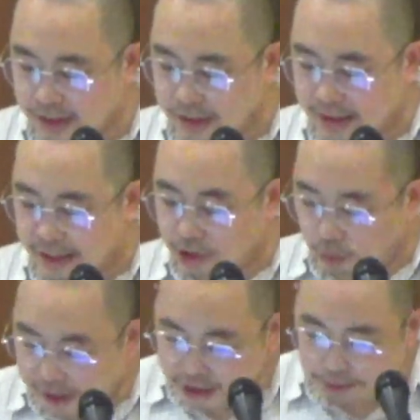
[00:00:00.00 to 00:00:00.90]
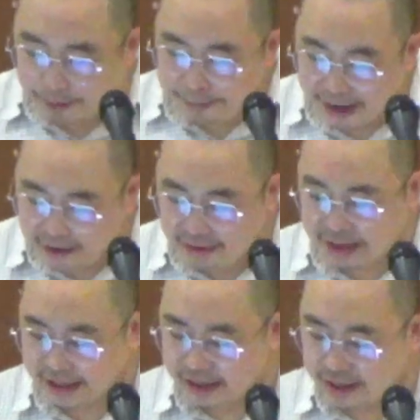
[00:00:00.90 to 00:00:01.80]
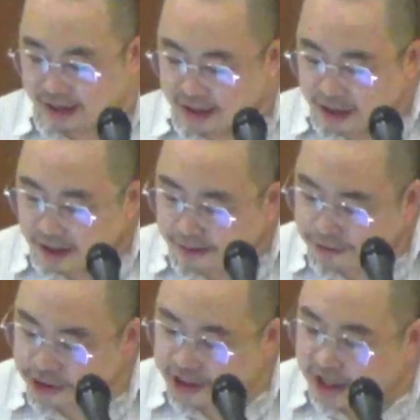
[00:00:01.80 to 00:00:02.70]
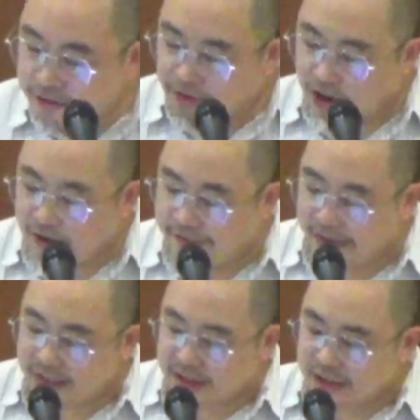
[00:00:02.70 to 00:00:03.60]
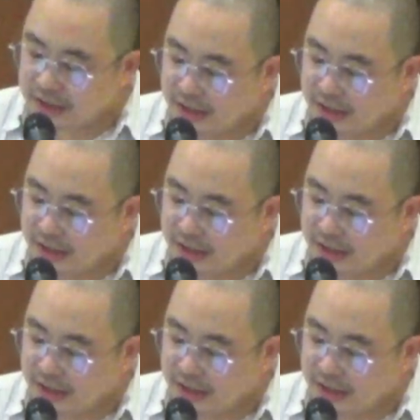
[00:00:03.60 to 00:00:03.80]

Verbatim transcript: And the way to prepare then for the day of harvest